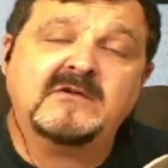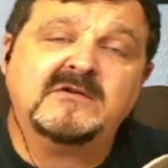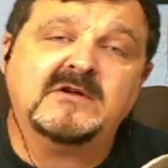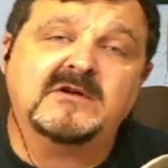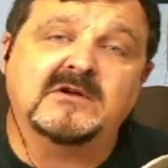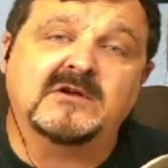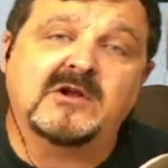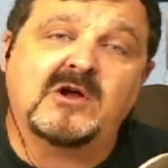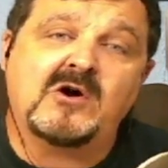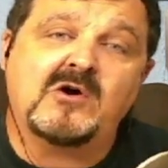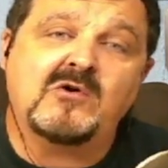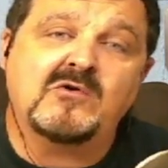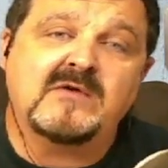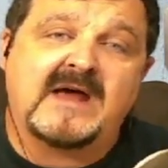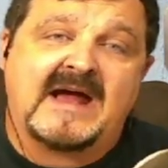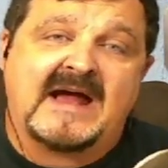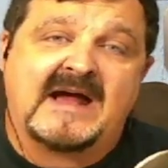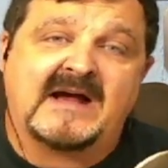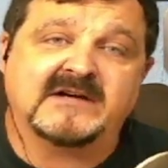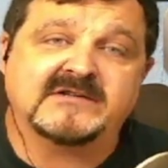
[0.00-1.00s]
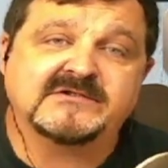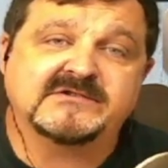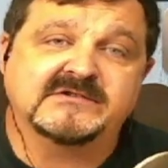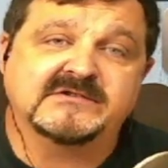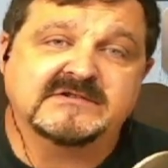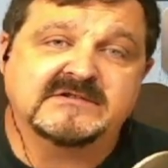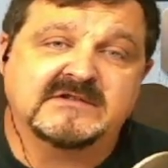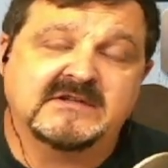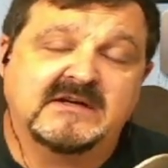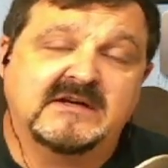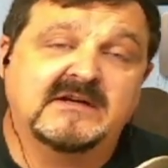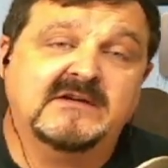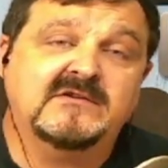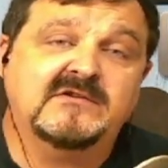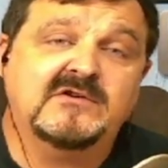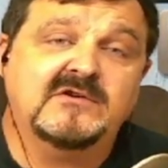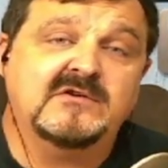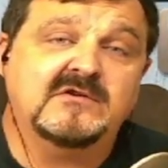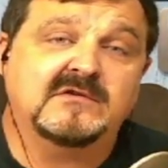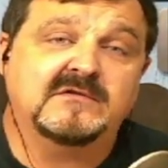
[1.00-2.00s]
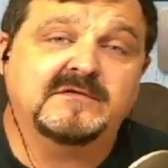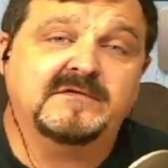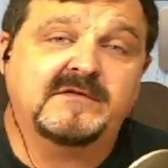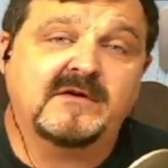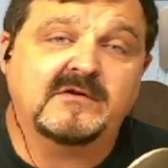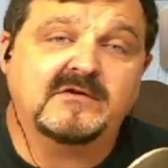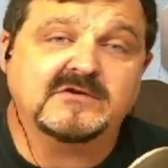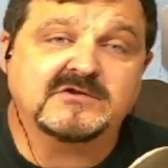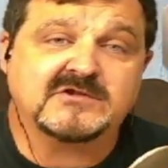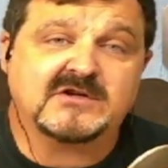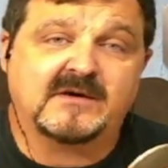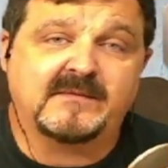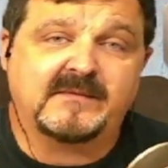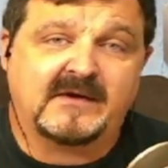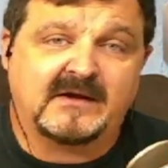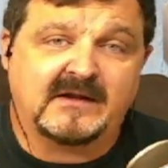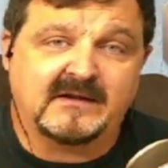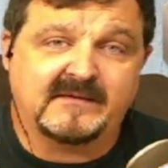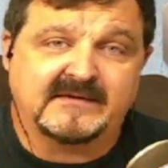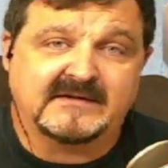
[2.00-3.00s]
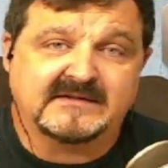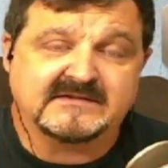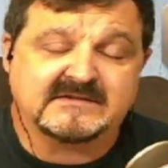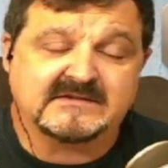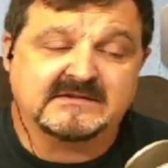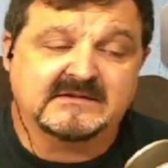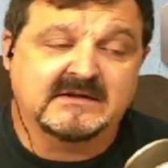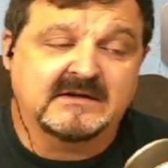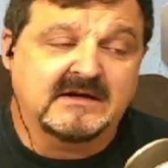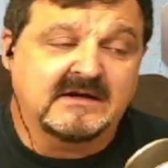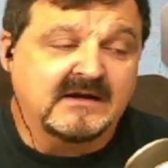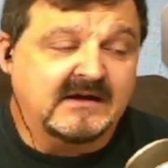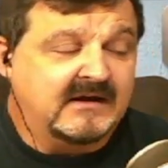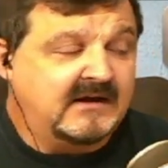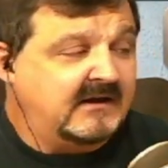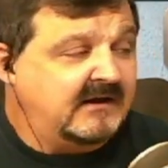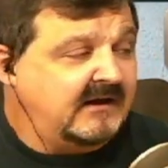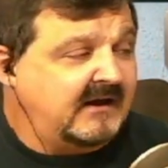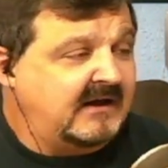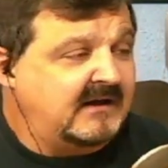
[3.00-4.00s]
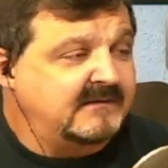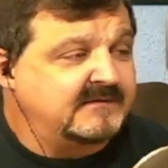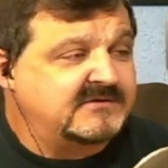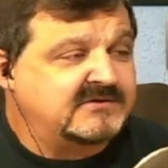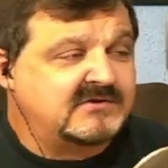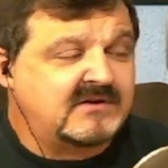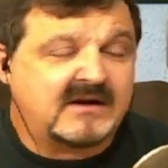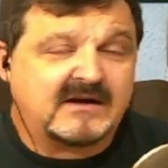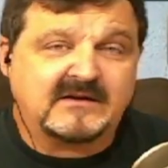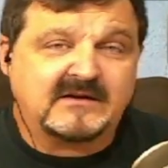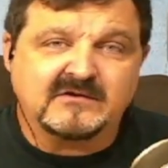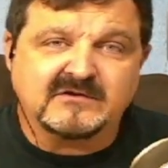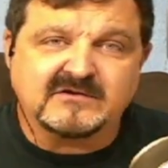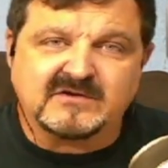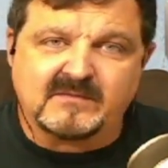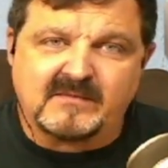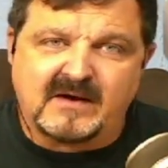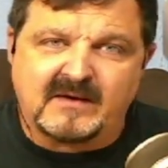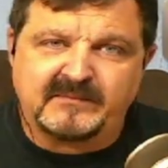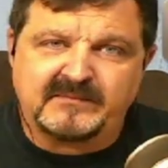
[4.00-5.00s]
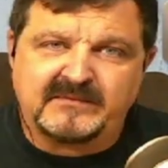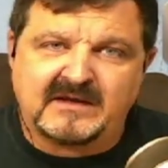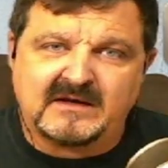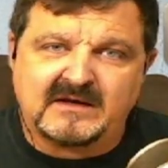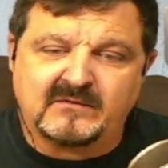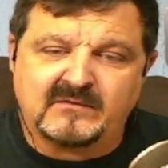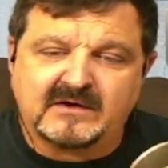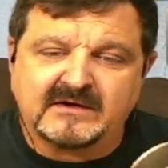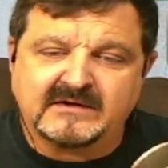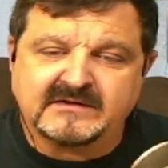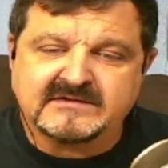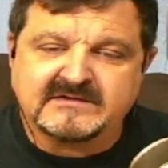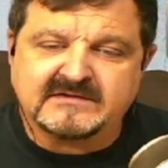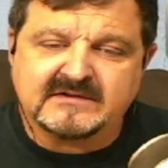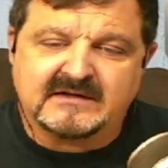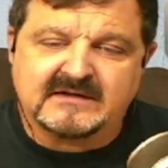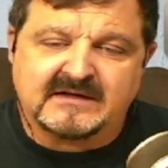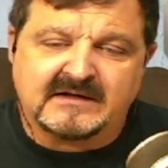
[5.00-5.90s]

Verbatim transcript: to load actions into your Photoshop Elements. And I'm sure I can do some updated ones.